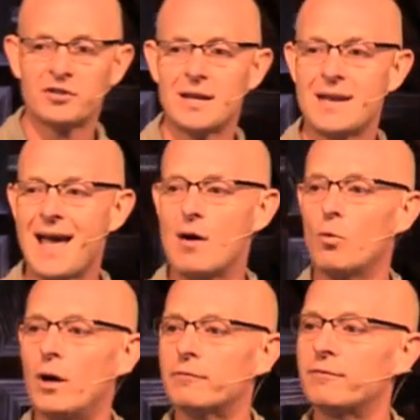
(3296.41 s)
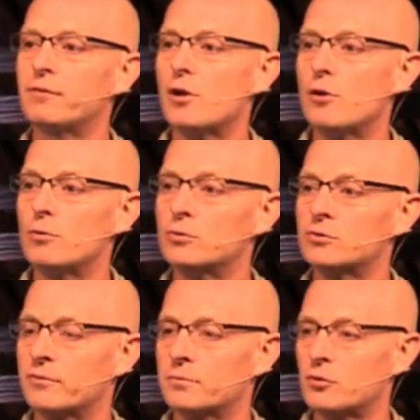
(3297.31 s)
And now, what flows
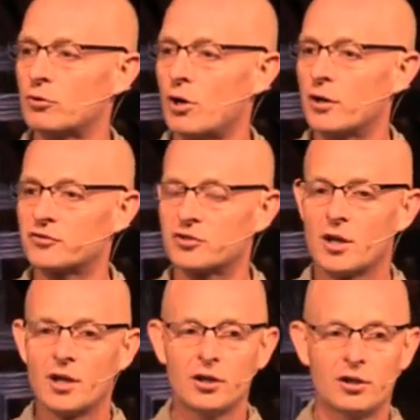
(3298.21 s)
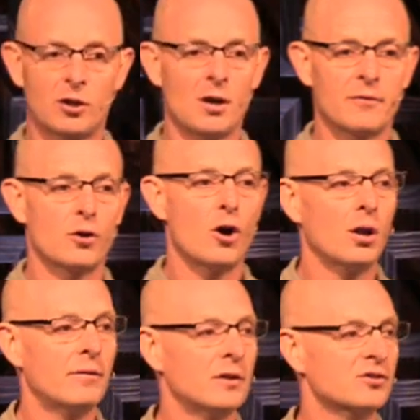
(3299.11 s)
from the cross to cover all
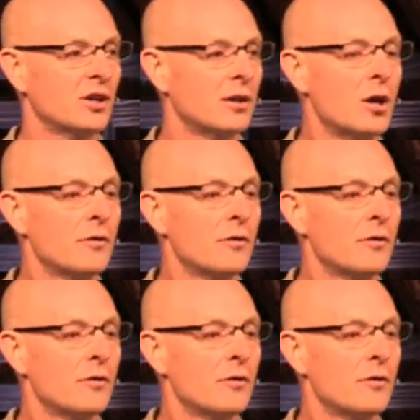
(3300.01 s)
of our sin?